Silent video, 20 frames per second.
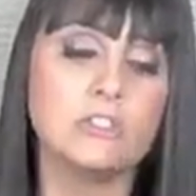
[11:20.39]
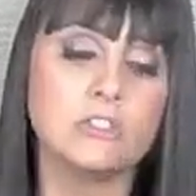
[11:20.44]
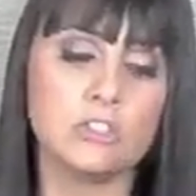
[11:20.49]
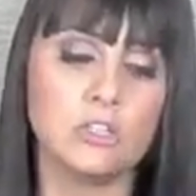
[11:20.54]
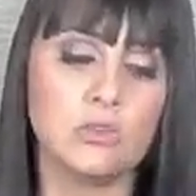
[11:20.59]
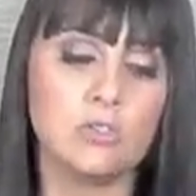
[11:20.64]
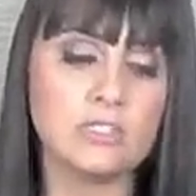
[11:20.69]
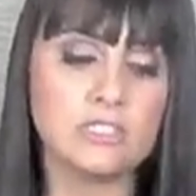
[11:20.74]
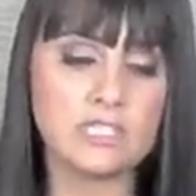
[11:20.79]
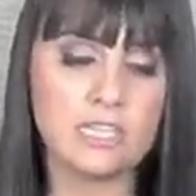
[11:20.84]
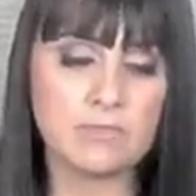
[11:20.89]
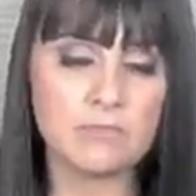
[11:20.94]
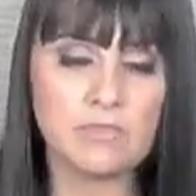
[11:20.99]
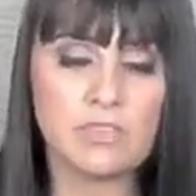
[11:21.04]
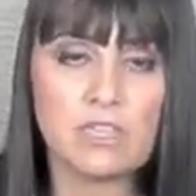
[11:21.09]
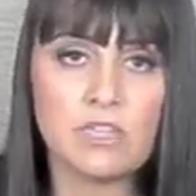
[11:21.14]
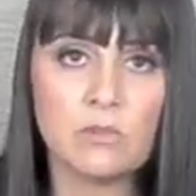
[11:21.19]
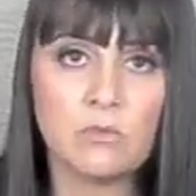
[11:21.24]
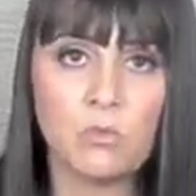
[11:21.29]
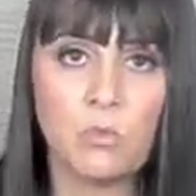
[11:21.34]
So same
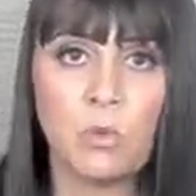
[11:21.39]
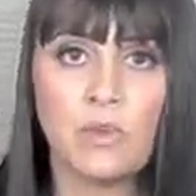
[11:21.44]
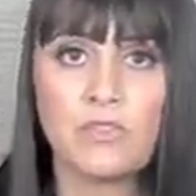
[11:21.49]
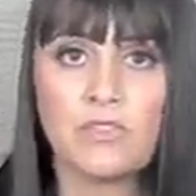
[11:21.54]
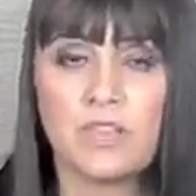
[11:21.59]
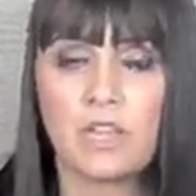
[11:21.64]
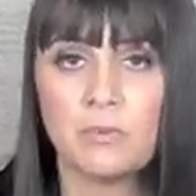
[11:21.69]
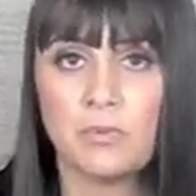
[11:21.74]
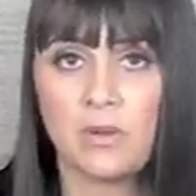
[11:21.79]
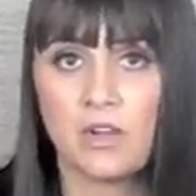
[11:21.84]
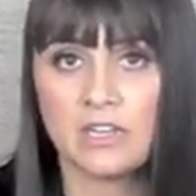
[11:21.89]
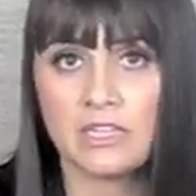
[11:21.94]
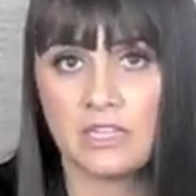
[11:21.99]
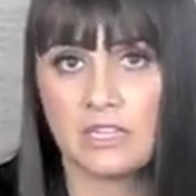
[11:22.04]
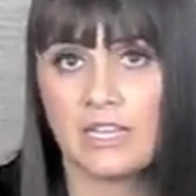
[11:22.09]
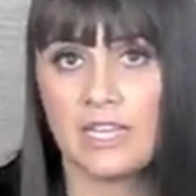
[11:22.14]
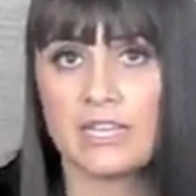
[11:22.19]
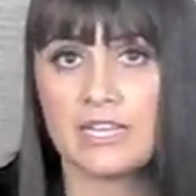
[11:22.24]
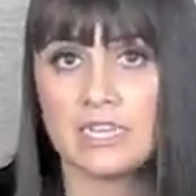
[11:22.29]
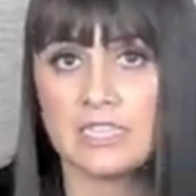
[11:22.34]
thing with a
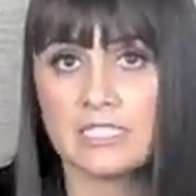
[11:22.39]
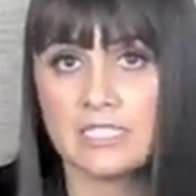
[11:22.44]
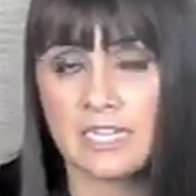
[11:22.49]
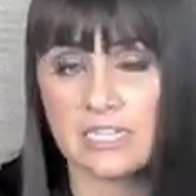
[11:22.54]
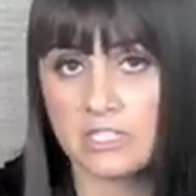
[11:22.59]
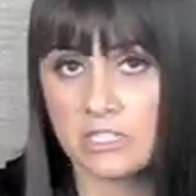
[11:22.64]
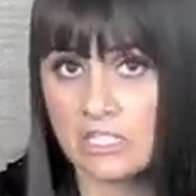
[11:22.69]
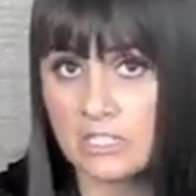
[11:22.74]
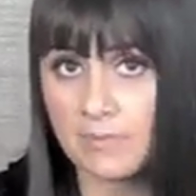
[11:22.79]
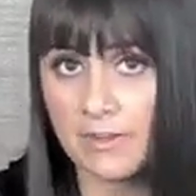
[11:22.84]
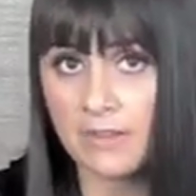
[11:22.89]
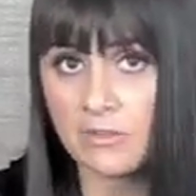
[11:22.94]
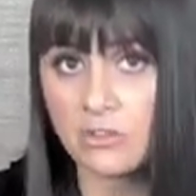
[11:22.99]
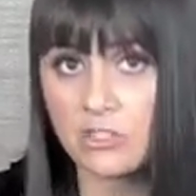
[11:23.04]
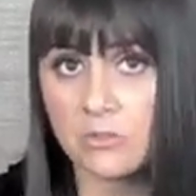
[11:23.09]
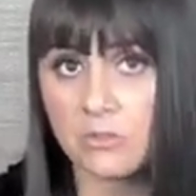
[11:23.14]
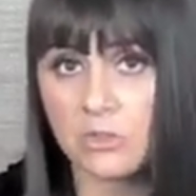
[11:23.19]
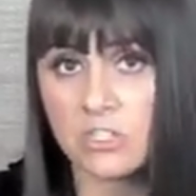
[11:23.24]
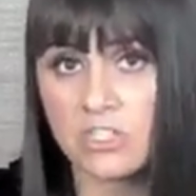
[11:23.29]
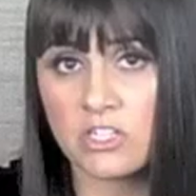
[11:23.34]
product like Digest Spectrum,